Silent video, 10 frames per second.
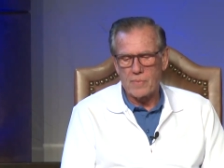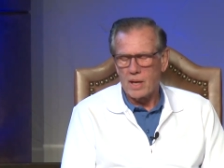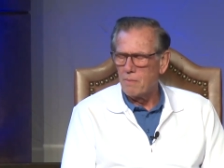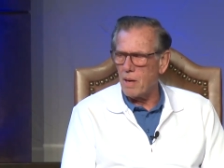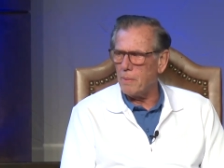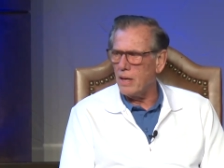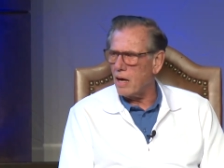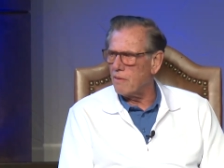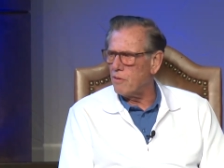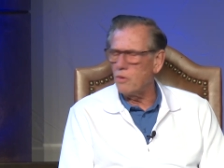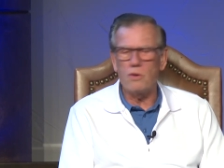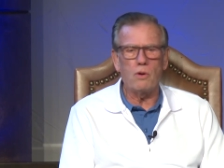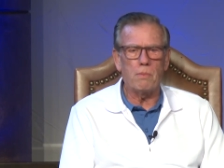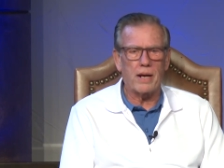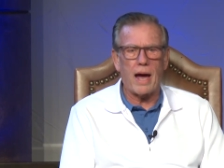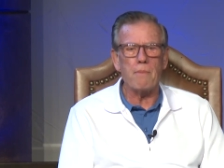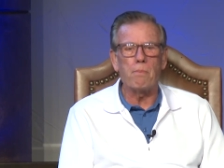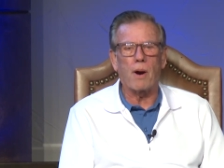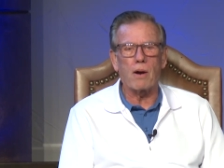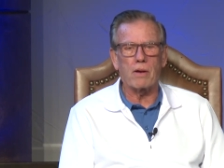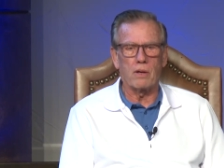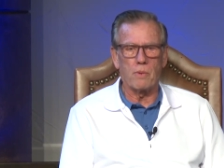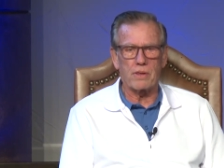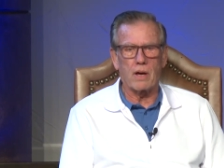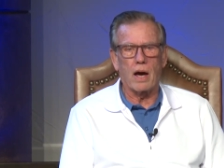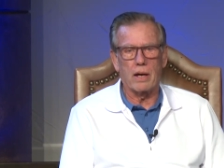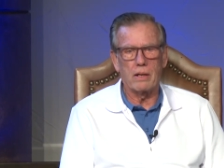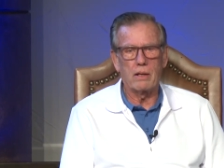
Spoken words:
Maybe none of you do, but I bargain with God.